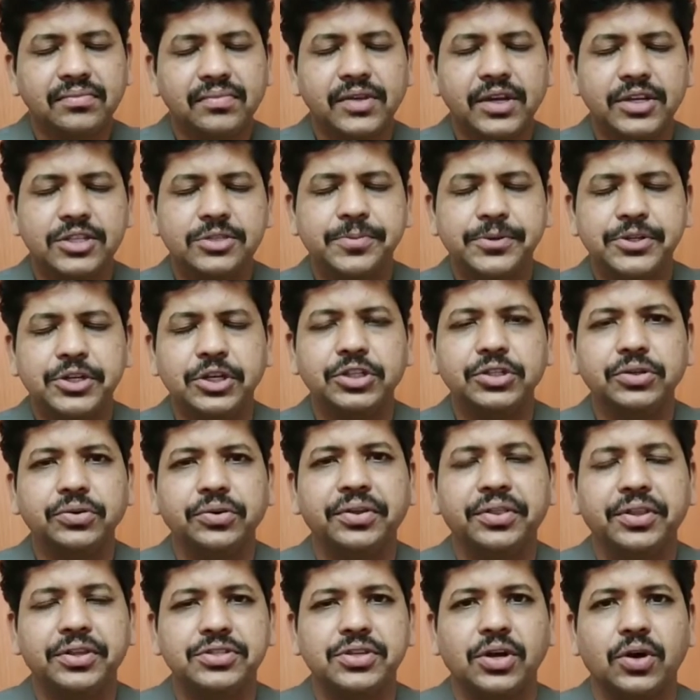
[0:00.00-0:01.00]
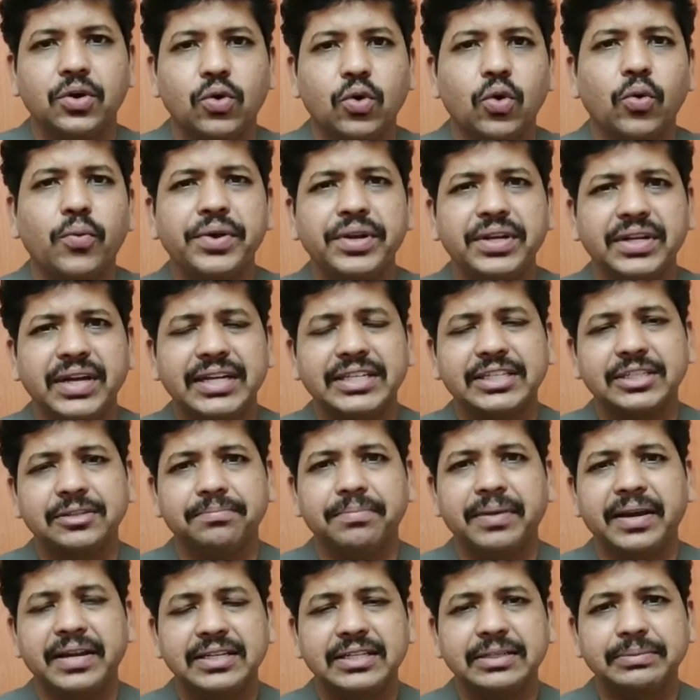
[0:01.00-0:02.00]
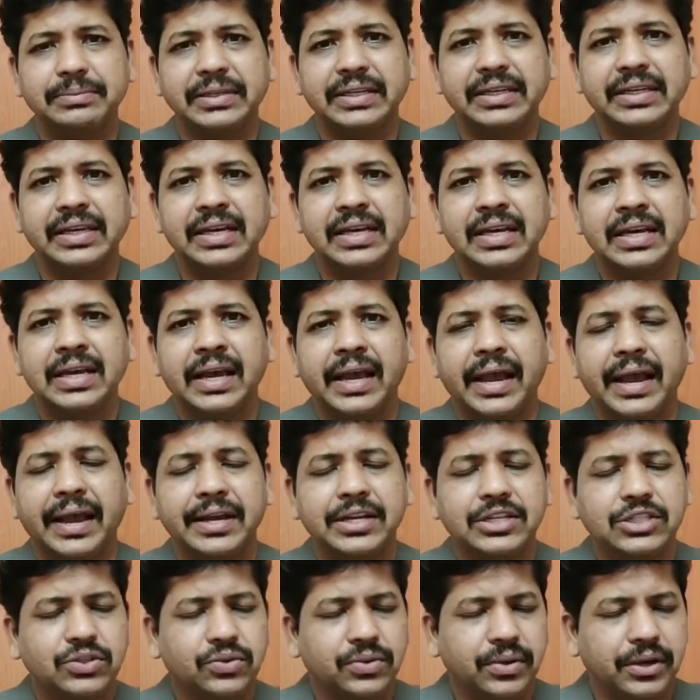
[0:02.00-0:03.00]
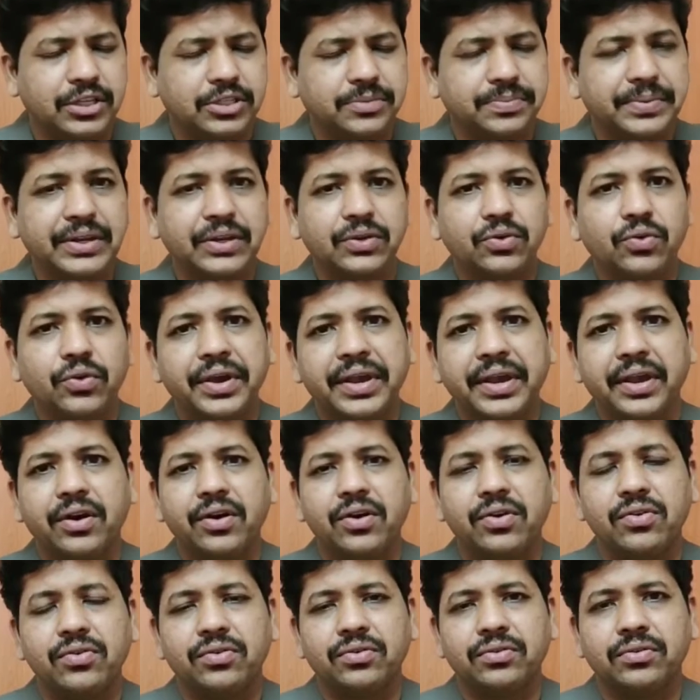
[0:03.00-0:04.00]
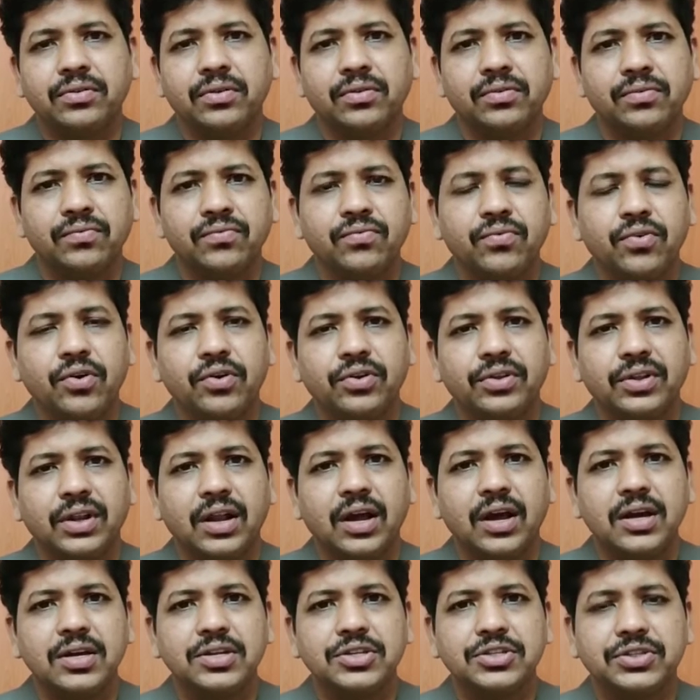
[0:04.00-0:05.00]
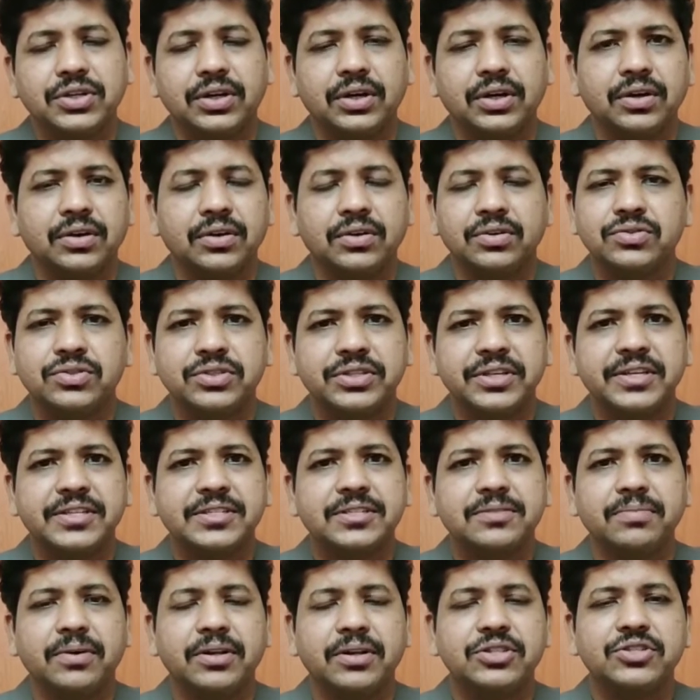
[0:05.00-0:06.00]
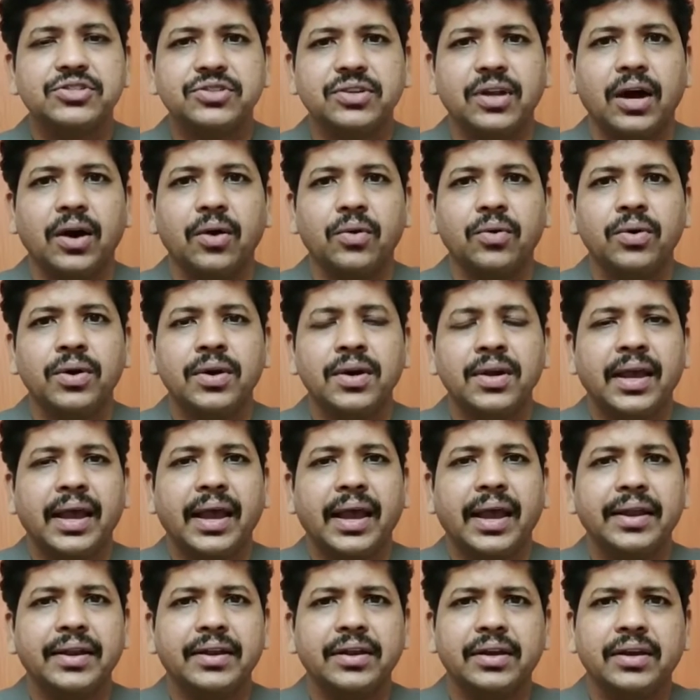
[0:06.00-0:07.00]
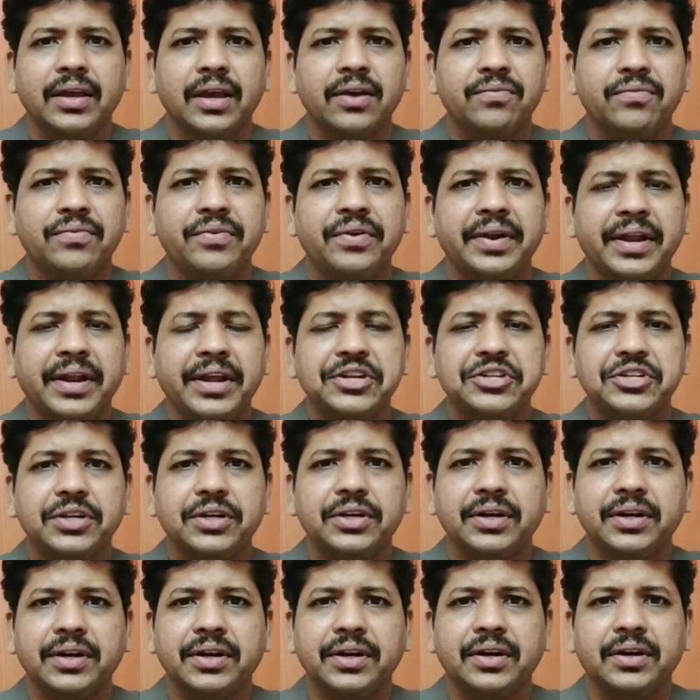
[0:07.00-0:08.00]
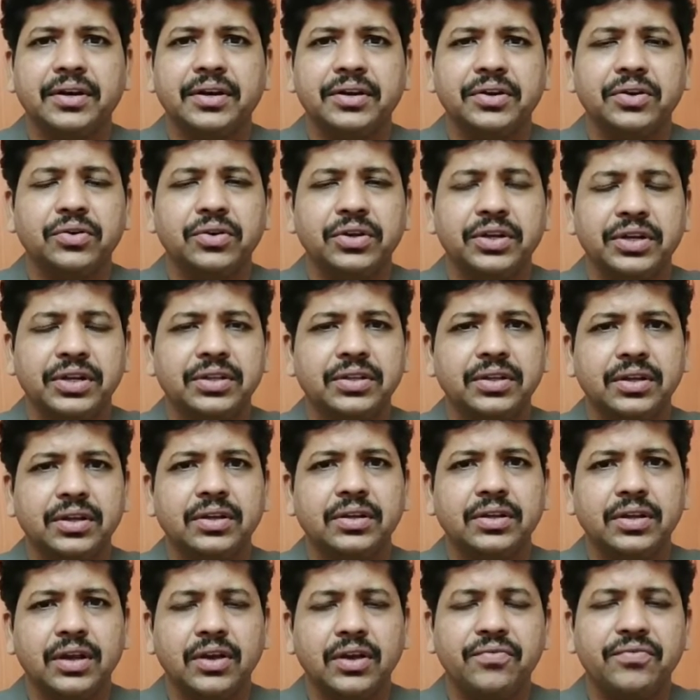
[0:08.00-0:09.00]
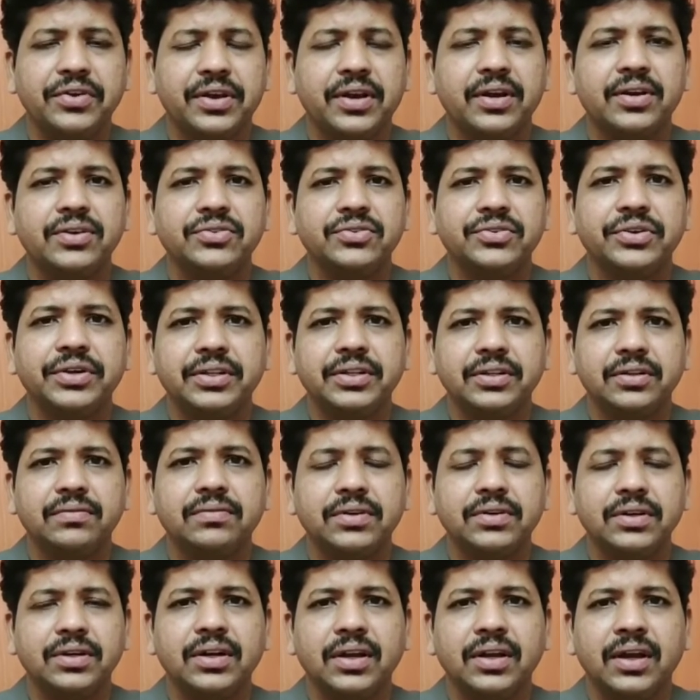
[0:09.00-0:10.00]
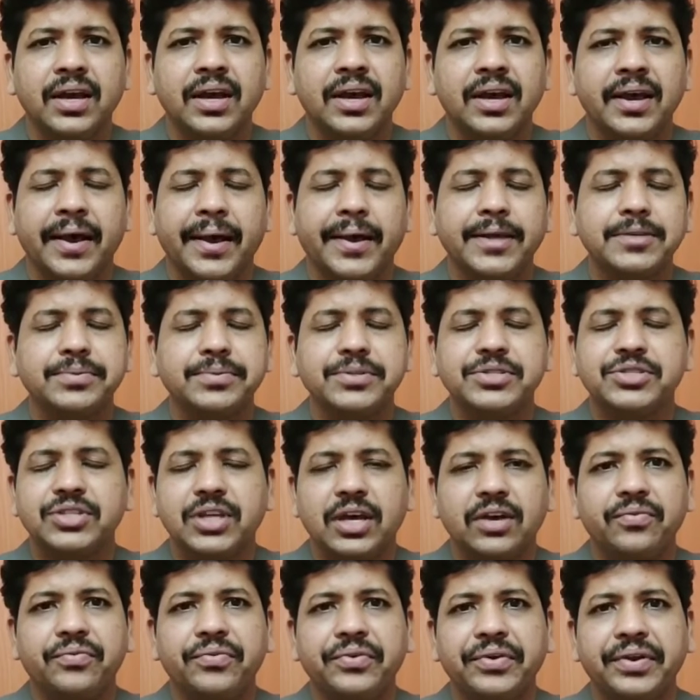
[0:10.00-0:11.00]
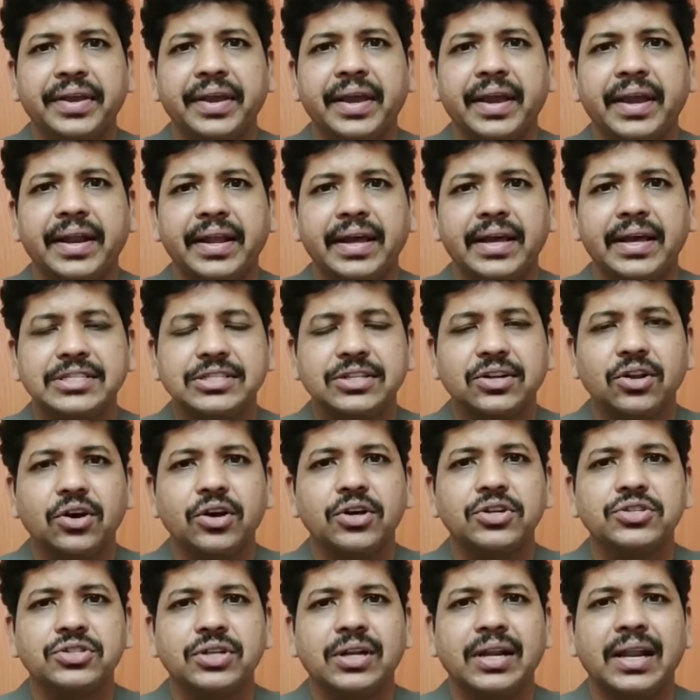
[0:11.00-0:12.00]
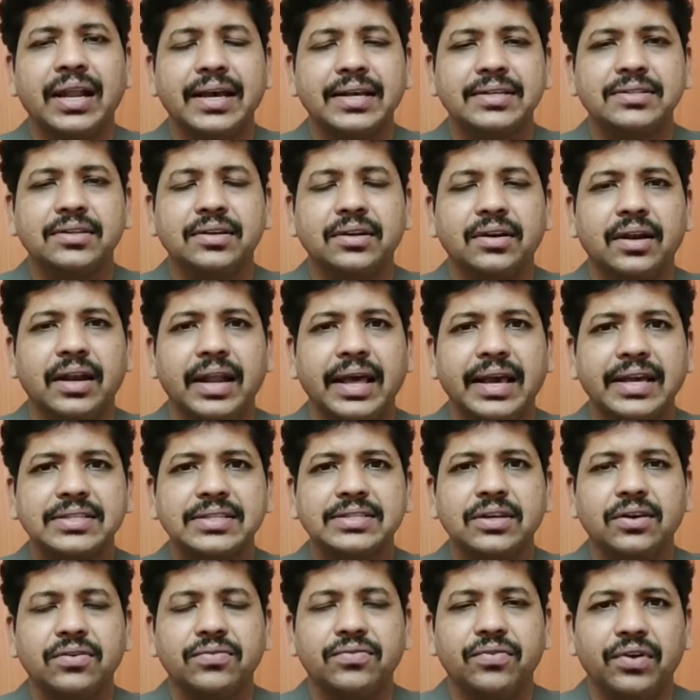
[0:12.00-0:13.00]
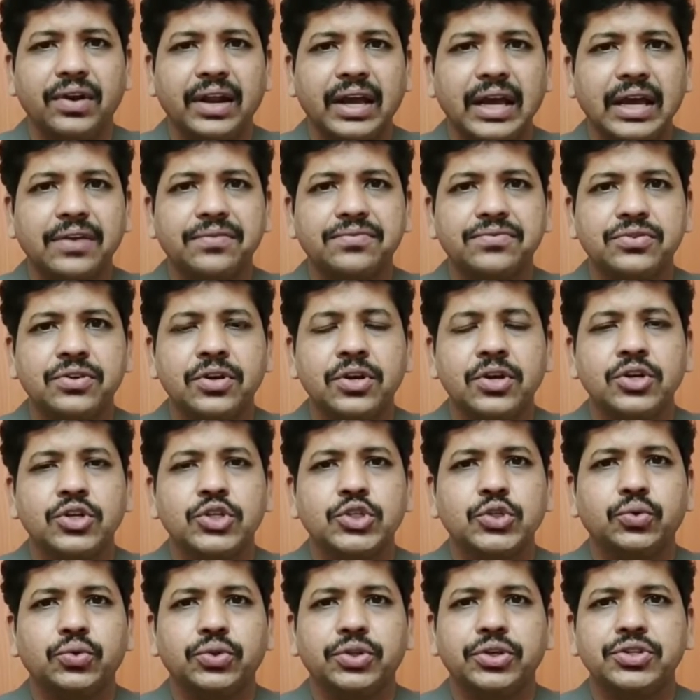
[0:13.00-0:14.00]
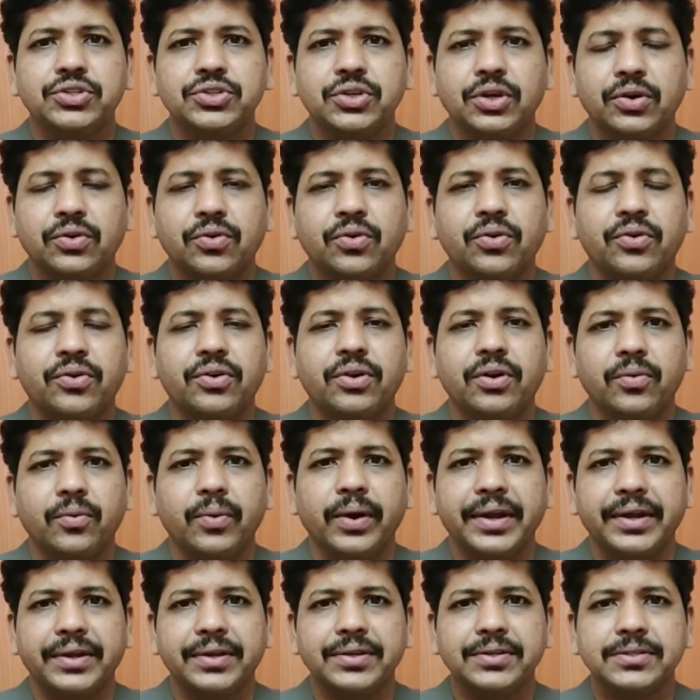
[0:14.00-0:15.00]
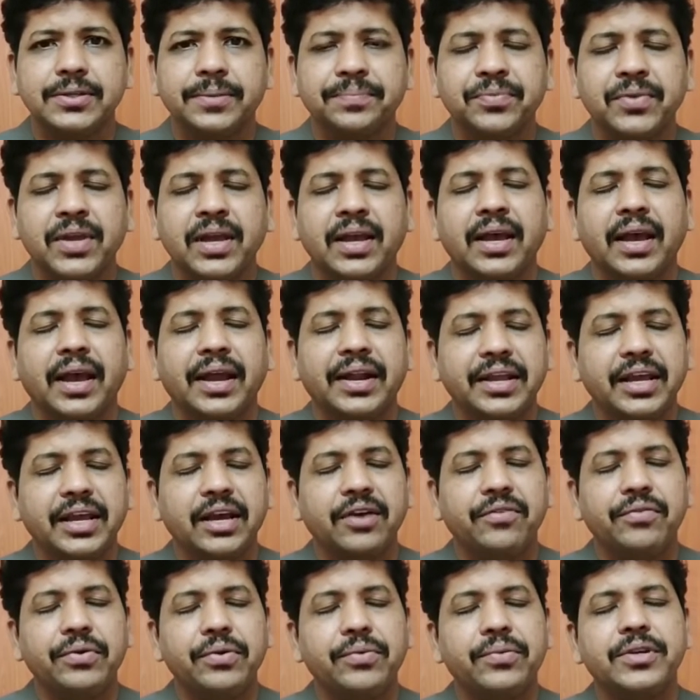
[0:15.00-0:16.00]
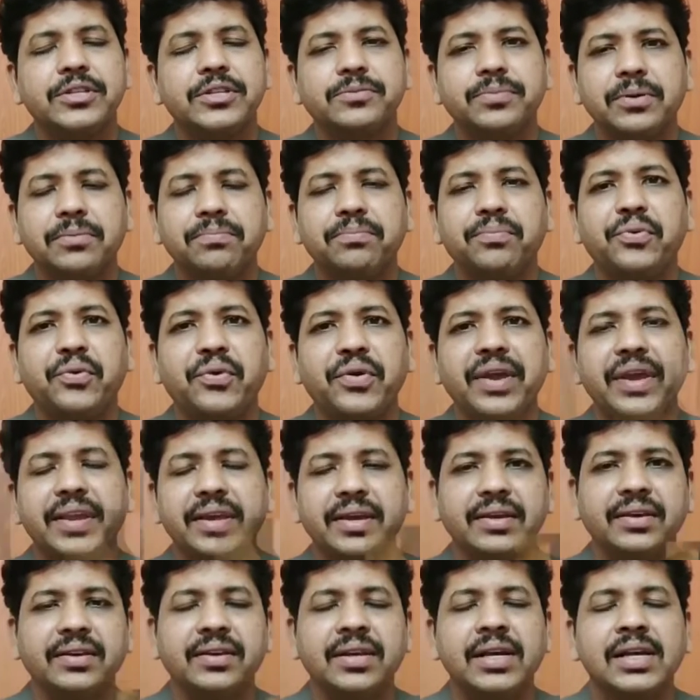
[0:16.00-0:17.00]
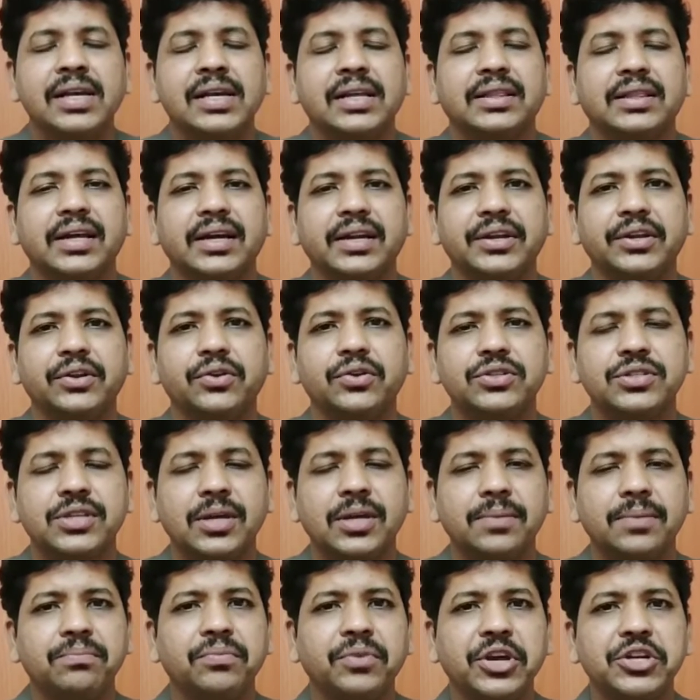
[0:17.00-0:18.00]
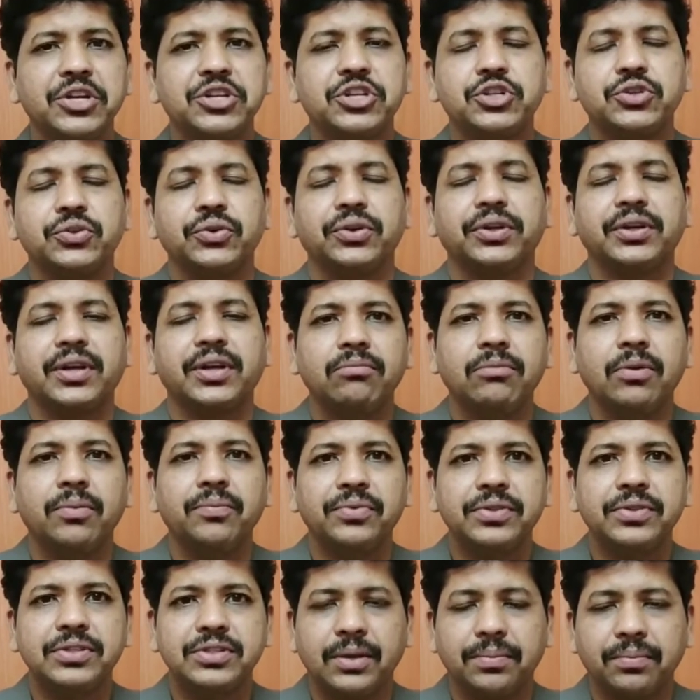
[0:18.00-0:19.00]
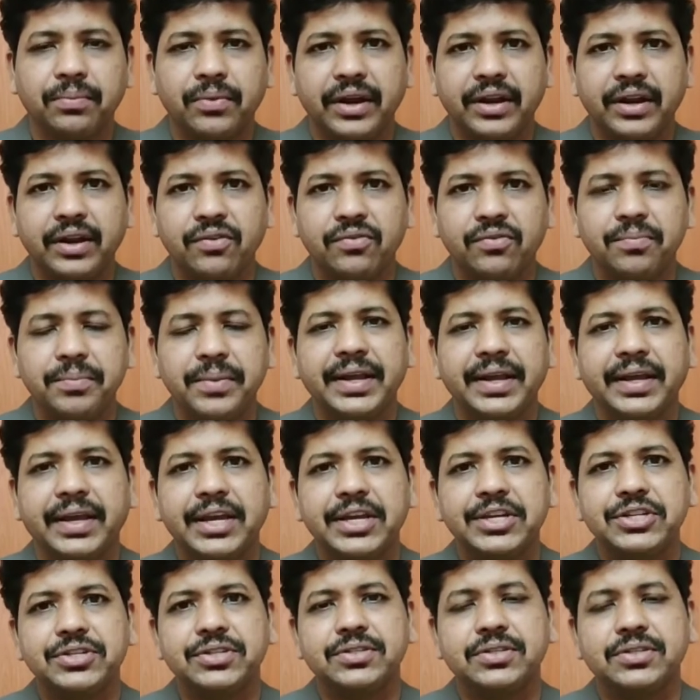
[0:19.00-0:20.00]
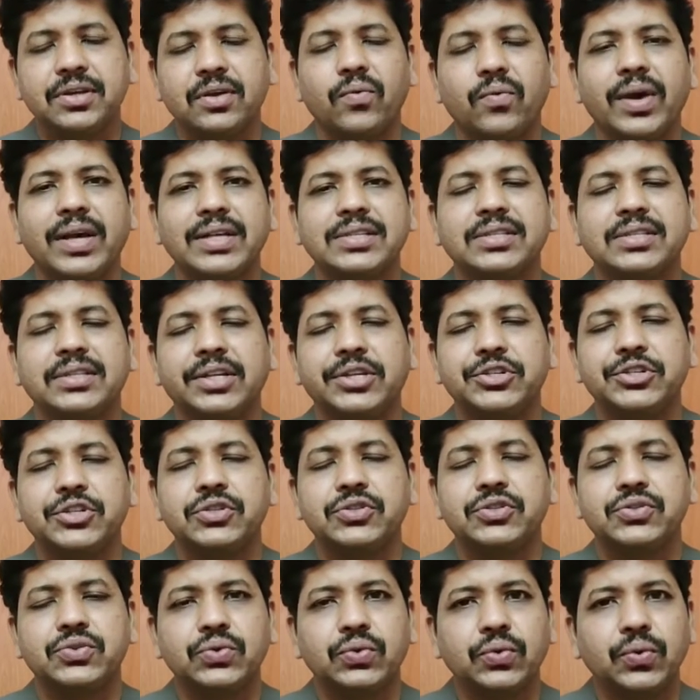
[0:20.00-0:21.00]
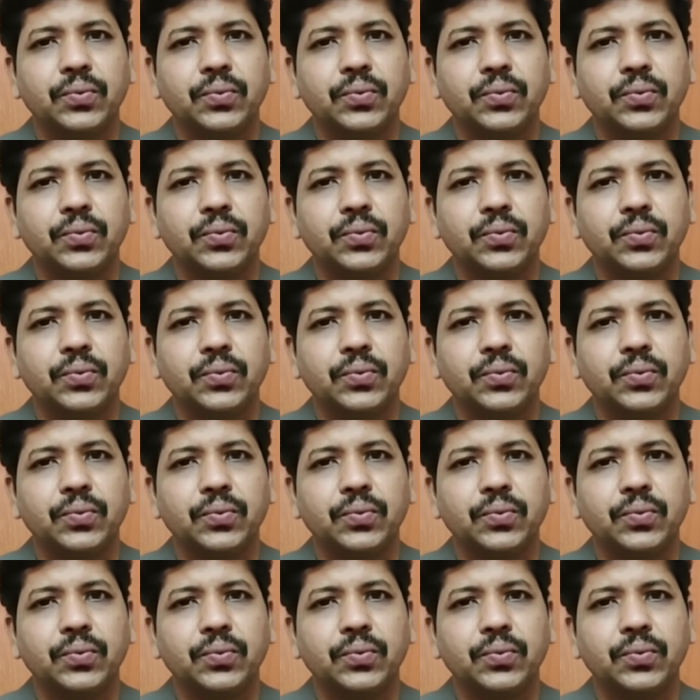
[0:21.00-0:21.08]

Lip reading: especially during this COVID-19 pandemic, and it's been going on for the last 6 months now, and every nation and in every country in the world has been suffering and has lost lakhs and lakhs of lives to this coronavirus, and everyone has been praying that some nation should come up with some kind of medications or vaccinations